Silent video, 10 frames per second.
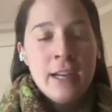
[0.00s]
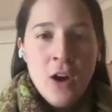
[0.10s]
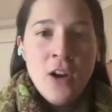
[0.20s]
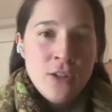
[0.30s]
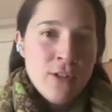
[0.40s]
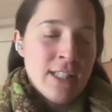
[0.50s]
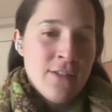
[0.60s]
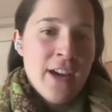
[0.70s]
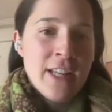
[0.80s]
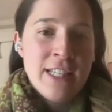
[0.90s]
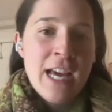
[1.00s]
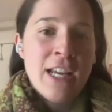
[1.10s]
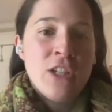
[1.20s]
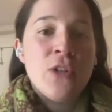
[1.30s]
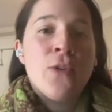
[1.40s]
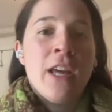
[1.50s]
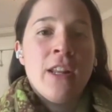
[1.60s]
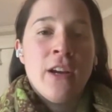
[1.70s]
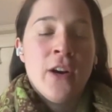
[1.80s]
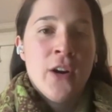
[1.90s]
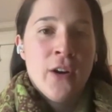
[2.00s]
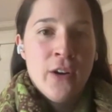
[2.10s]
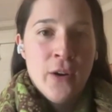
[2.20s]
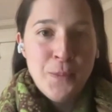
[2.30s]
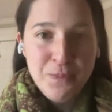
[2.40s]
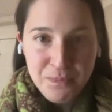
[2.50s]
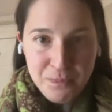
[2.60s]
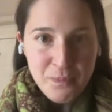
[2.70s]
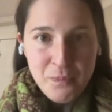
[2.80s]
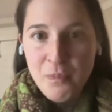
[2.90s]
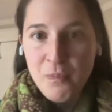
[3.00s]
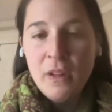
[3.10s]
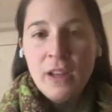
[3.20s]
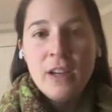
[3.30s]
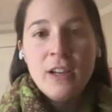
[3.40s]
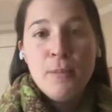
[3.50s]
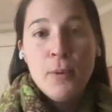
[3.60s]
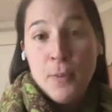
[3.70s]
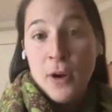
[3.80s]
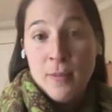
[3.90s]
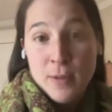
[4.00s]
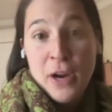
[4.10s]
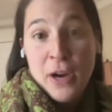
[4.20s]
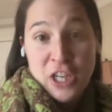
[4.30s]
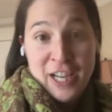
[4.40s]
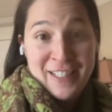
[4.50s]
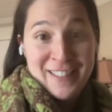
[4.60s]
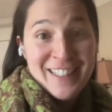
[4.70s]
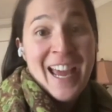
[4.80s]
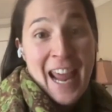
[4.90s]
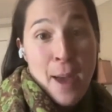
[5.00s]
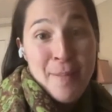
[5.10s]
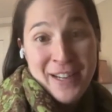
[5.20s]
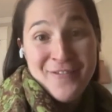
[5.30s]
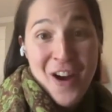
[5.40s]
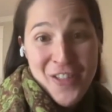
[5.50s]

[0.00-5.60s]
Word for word: it also does affect the dad too and there, you know postpartum depression can happen in